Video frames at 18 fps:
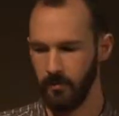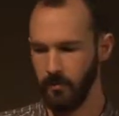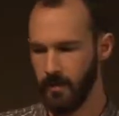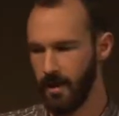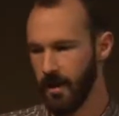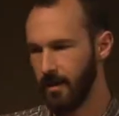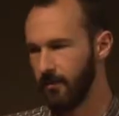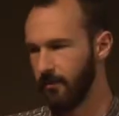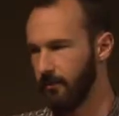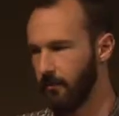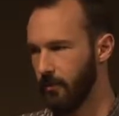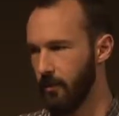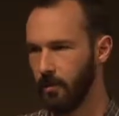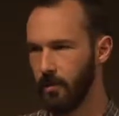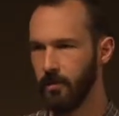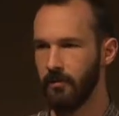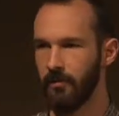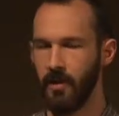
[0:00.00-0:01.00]
We had
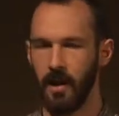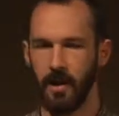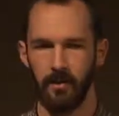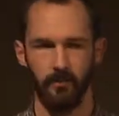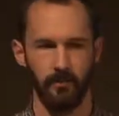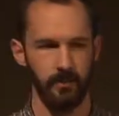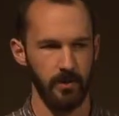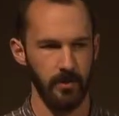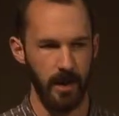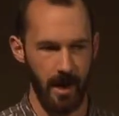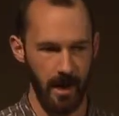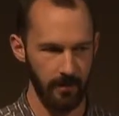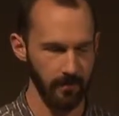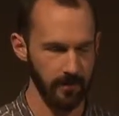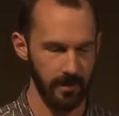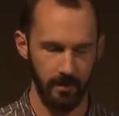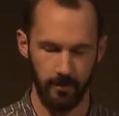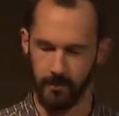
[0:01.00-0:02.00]
four or five
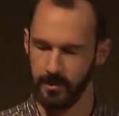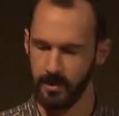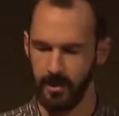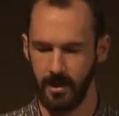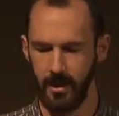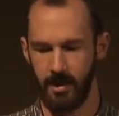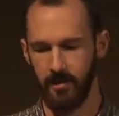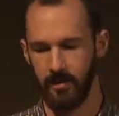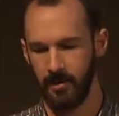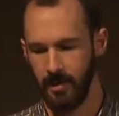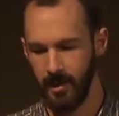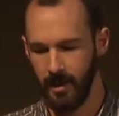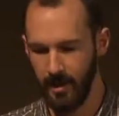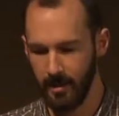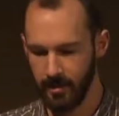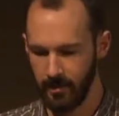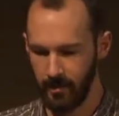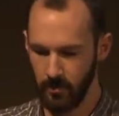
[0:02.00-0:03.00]
drafts that were sent out.
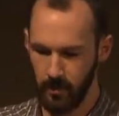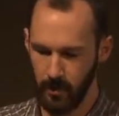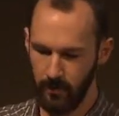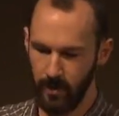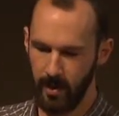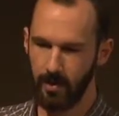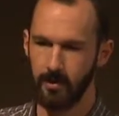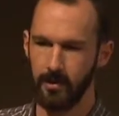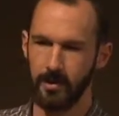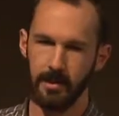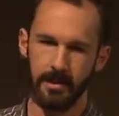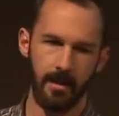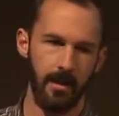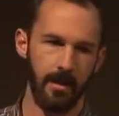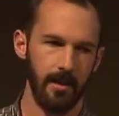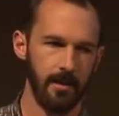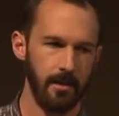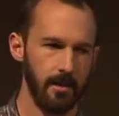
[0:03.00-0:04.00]
So we finally
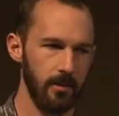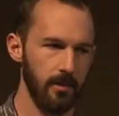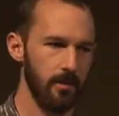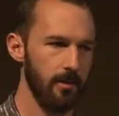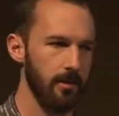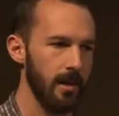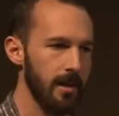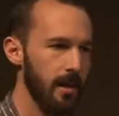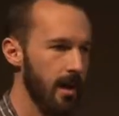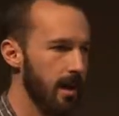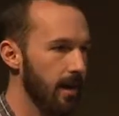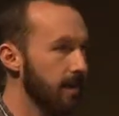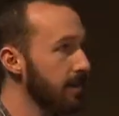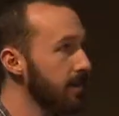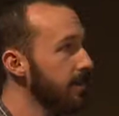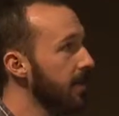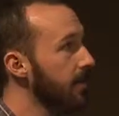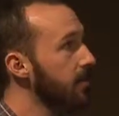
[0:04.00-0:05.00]
decided to uh,
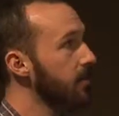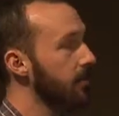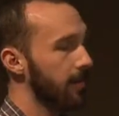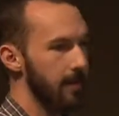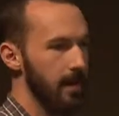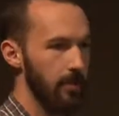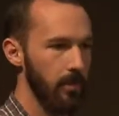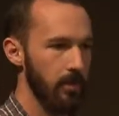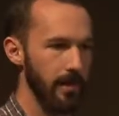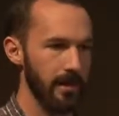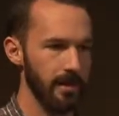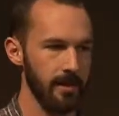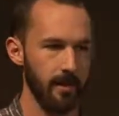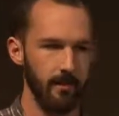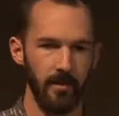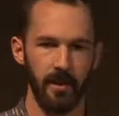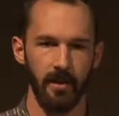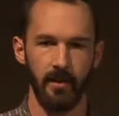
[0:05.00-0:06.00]
get down to it and implement
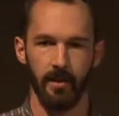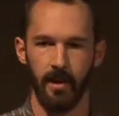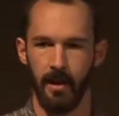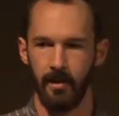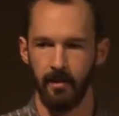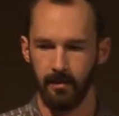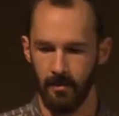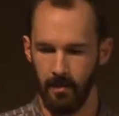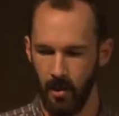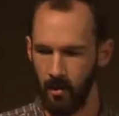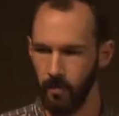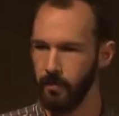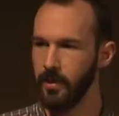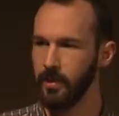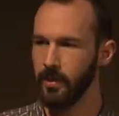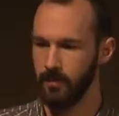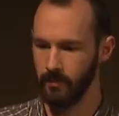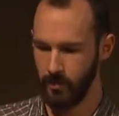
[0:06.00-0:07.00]
something and hope
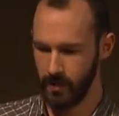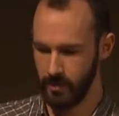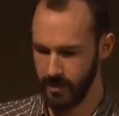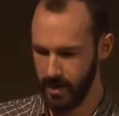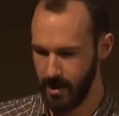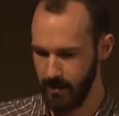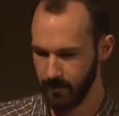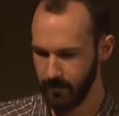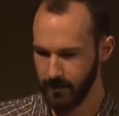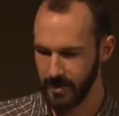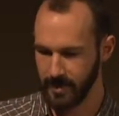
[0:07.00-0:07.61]
that it worked out.